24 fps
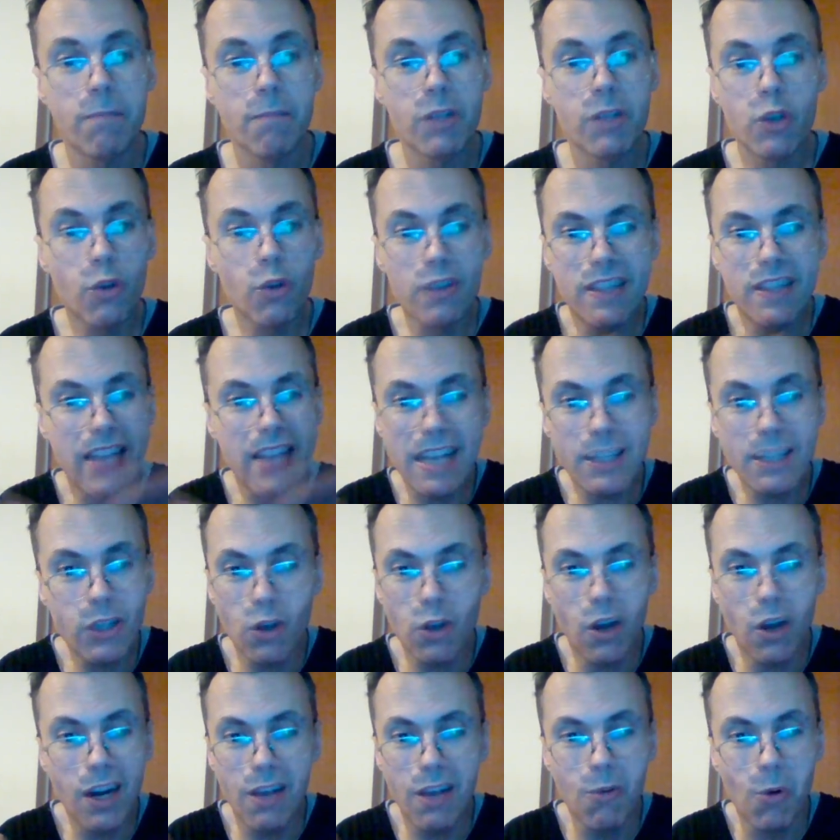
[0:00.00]
So that's
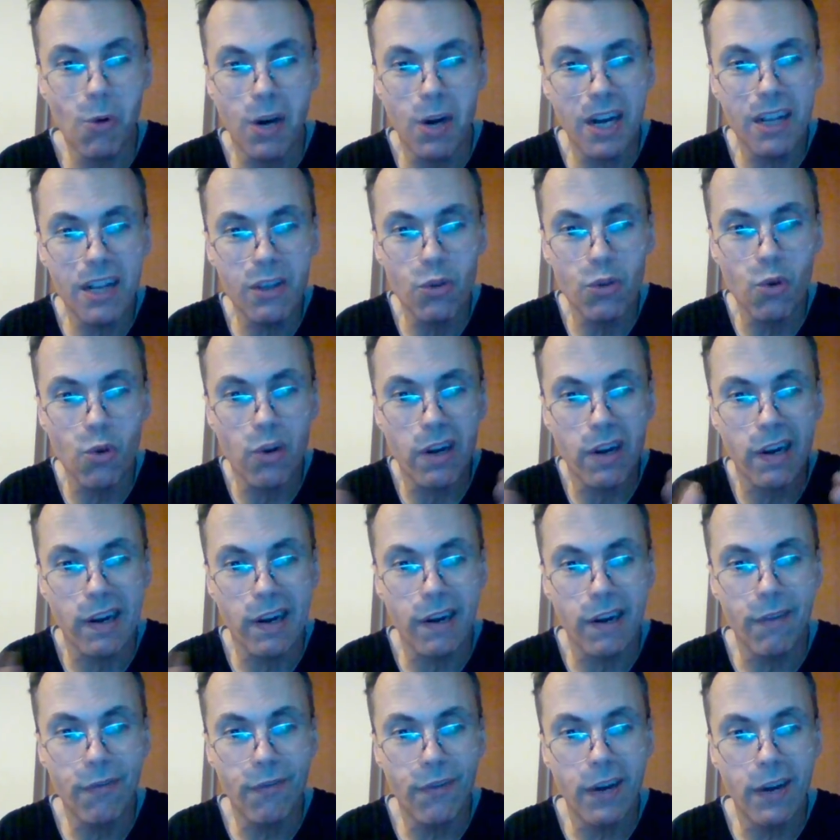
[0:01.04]
all I wanted to
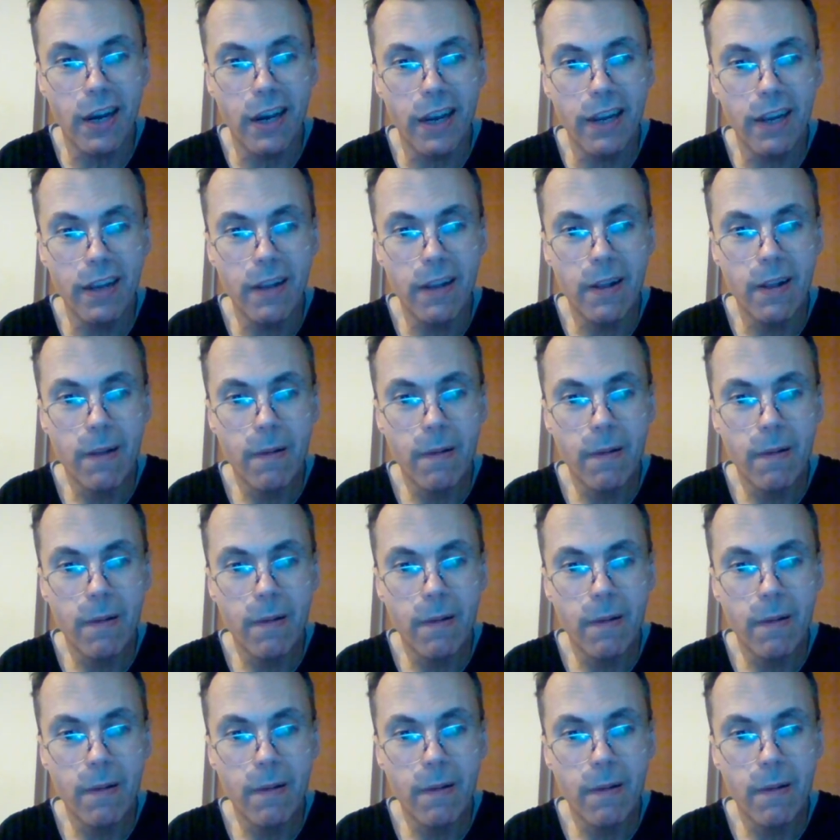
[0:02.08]
clarify.